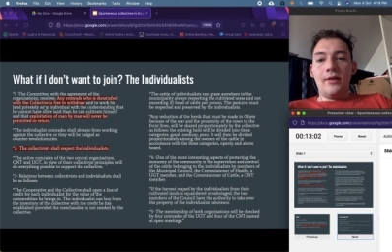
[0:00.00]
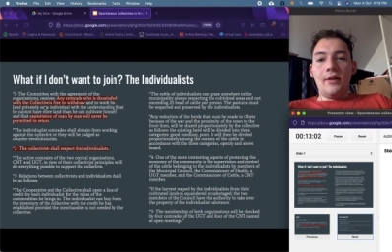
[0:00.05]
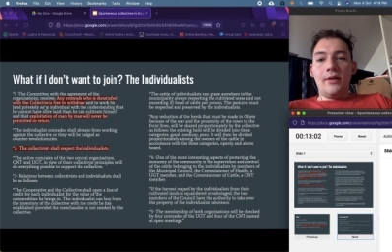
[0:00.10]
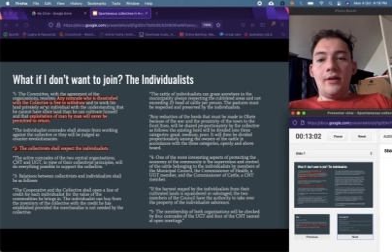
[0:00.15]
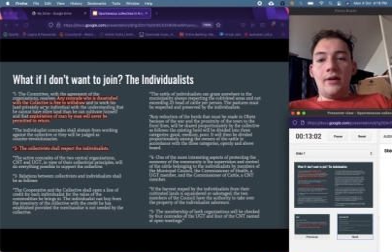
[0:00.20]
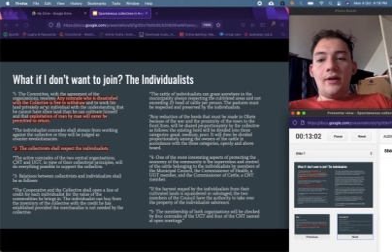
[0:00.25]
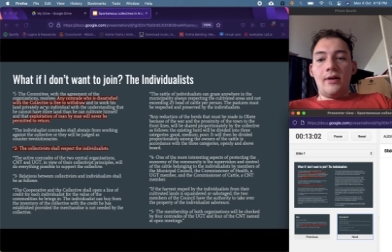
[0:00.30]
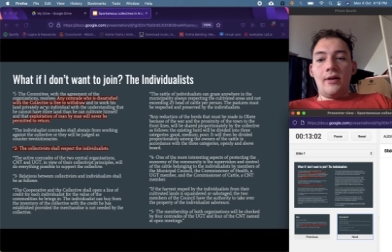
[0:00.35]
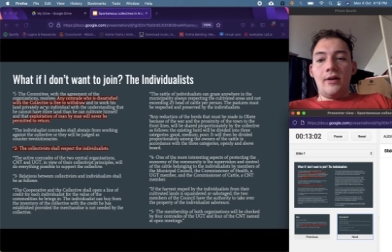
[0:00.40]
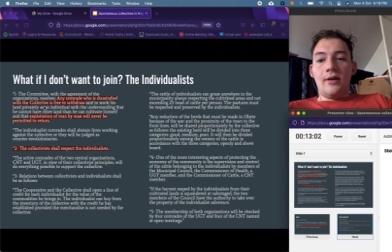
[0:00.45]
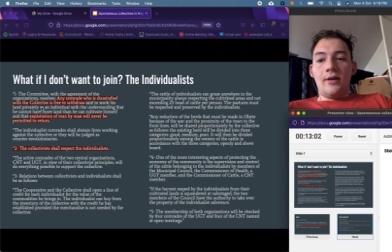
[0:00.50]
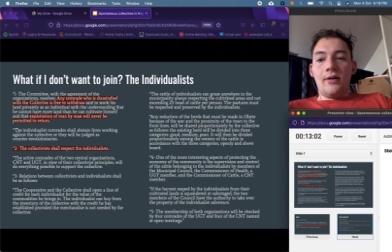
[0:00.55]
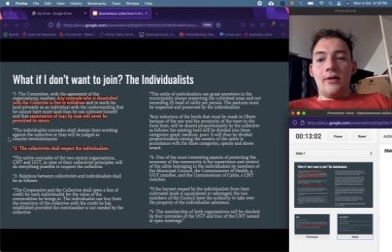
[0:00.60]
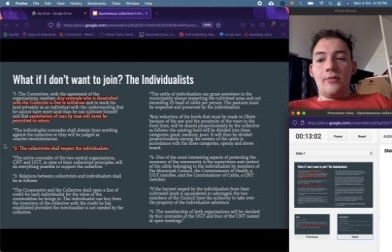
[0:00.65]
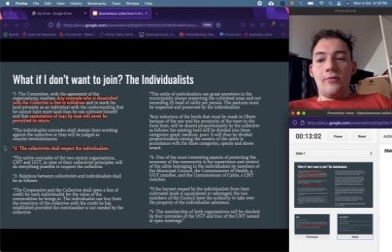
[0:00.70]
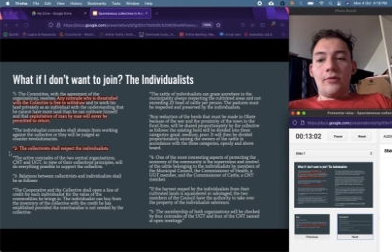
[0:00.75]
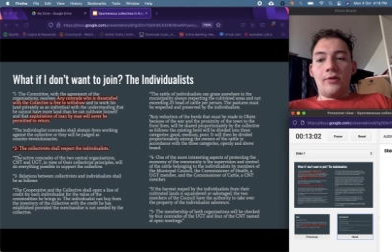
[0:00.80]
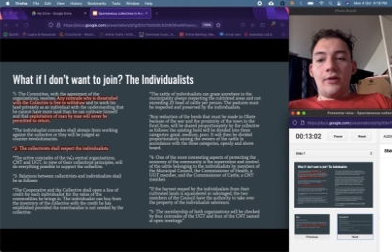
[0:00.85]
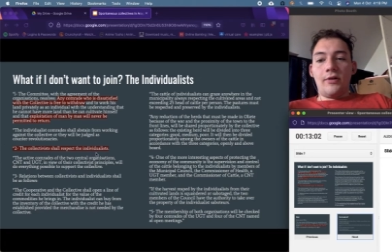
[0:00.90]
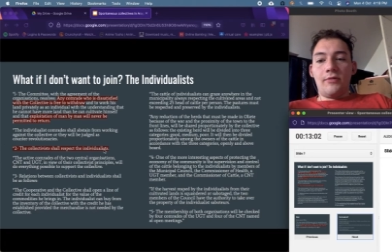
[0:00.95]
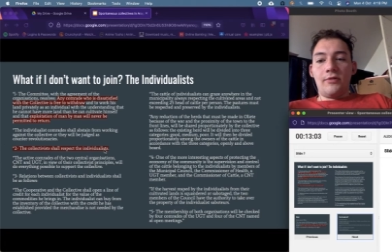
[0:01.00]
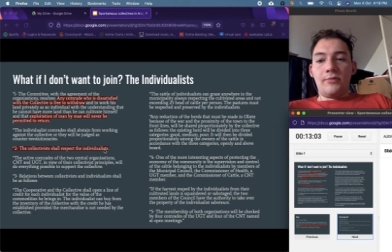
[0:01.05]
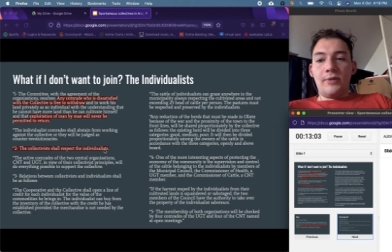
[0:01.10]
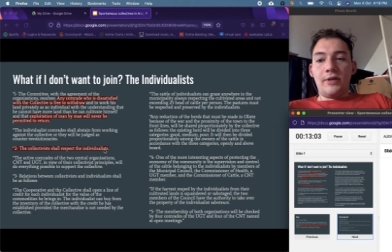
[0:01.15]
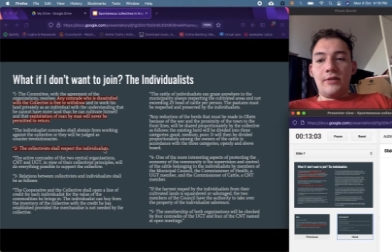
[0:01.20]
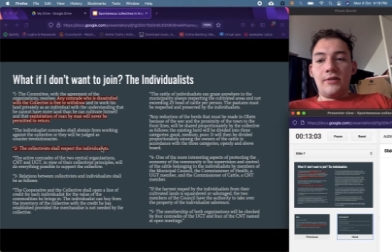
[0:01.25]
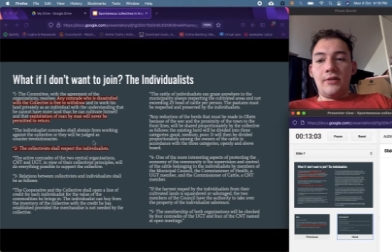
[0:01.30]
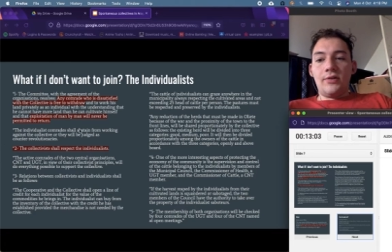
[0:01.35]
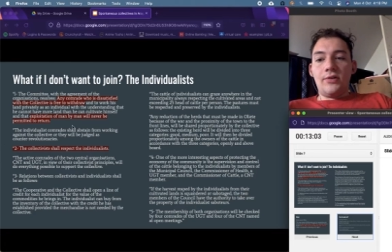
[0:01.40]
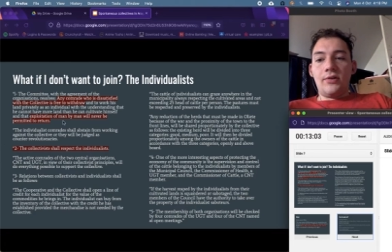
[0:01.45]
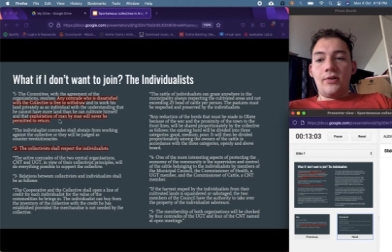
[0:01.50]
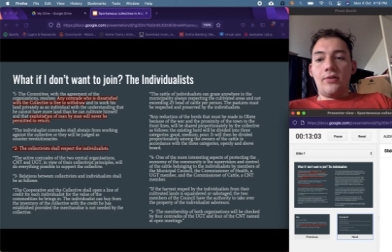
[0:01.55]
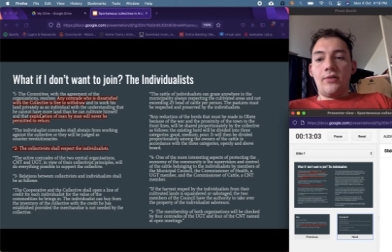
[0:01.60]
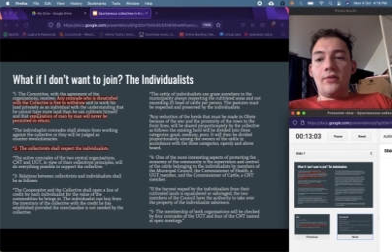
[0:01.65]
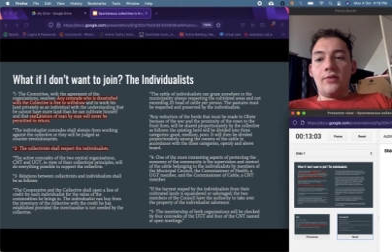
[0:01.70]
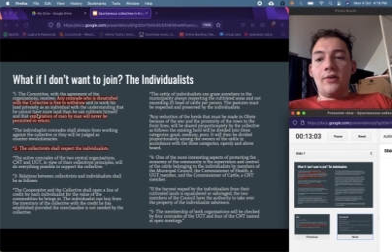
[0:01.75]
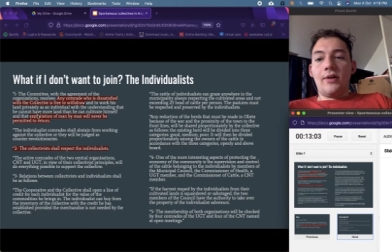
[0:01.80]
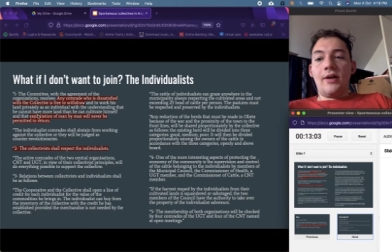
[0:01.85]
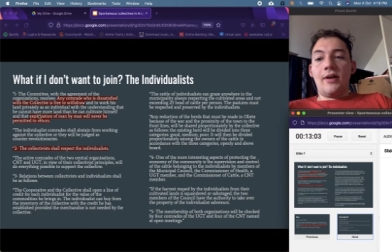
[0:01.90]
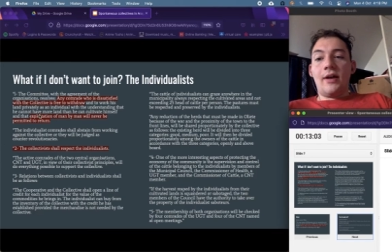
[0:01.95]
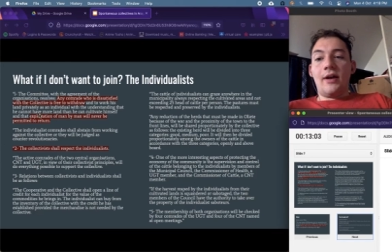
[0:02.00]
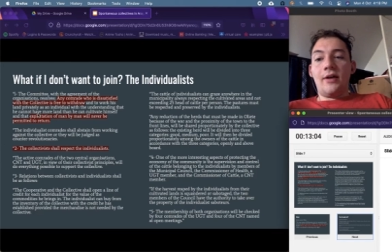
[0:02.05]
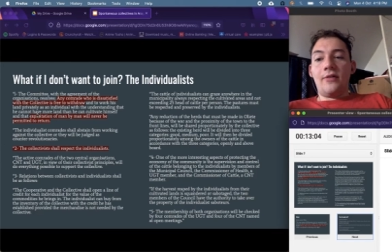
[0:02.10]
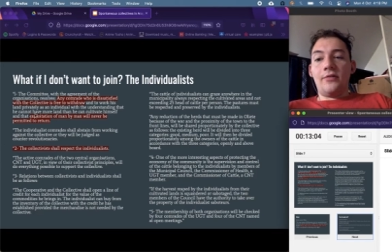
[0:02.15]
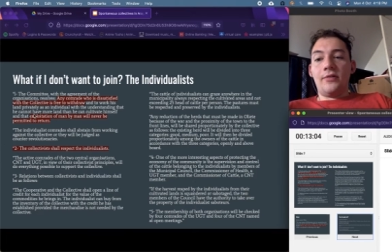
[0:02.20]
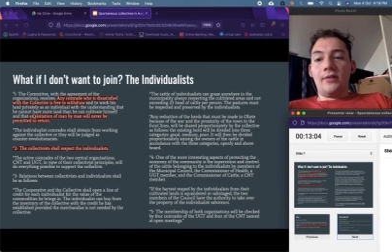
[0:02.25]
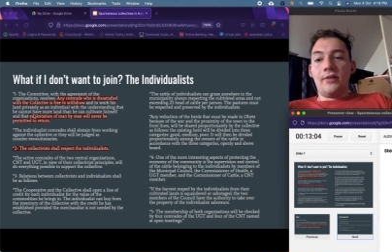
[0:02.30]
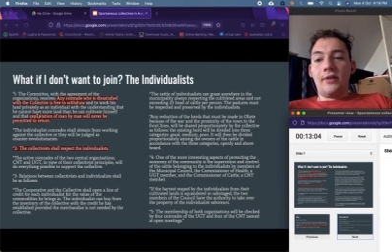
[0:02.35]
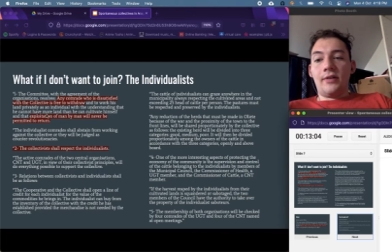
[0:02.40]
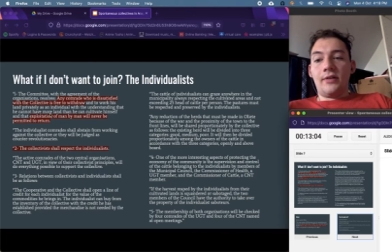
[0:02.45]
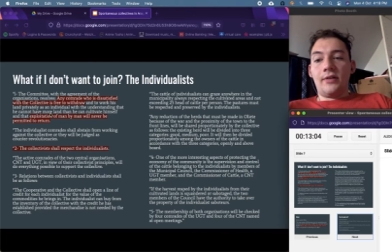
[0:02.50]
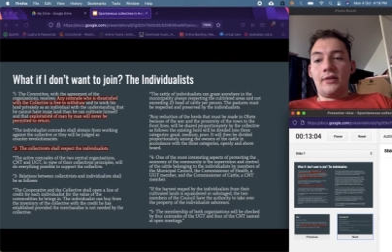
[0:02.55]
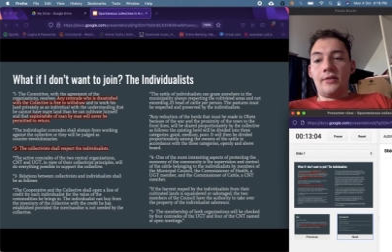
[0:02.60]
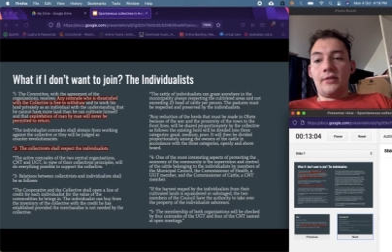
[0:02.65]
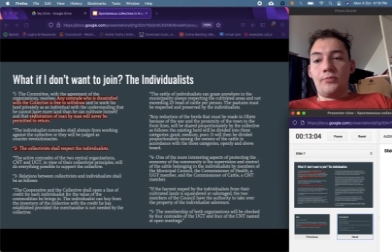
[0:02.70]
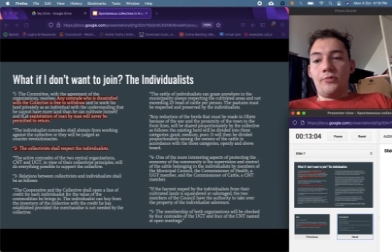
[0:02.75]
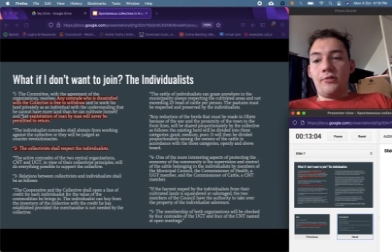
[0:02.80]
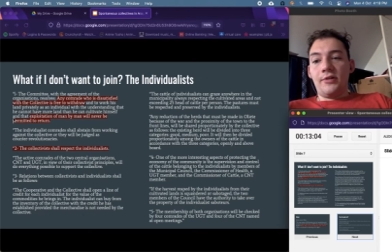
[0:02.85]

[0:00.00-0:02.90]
We're going to respect each other, and I really like this point.